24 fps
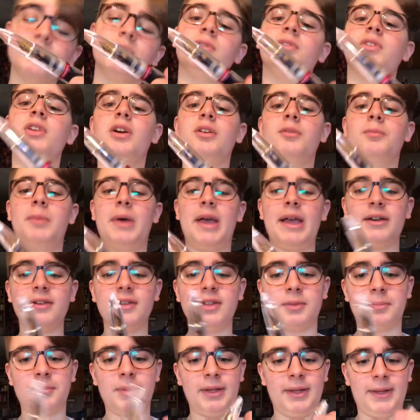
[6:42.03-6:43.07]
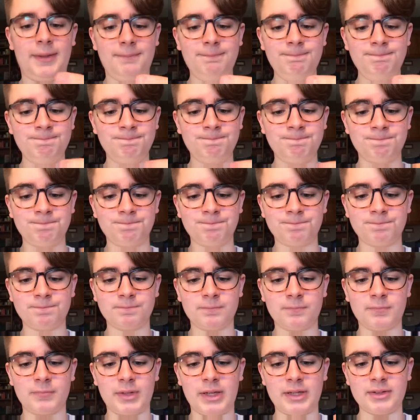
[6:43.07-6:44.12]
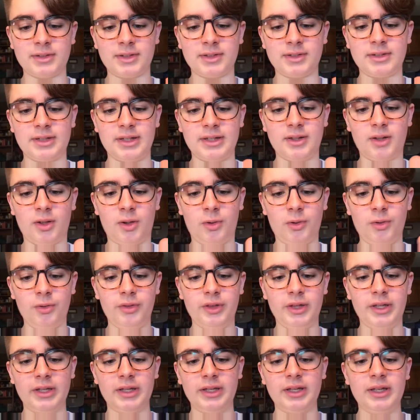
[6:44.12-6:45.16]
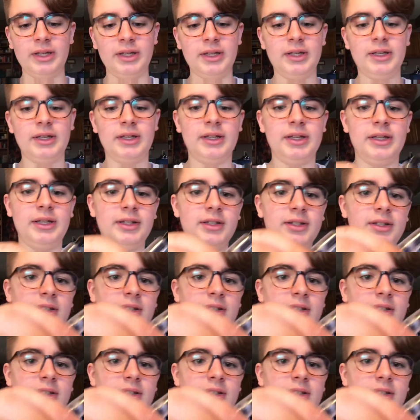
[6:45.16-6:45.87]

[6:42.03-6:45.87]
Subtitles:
So back to the pen. As I said, the whole thing is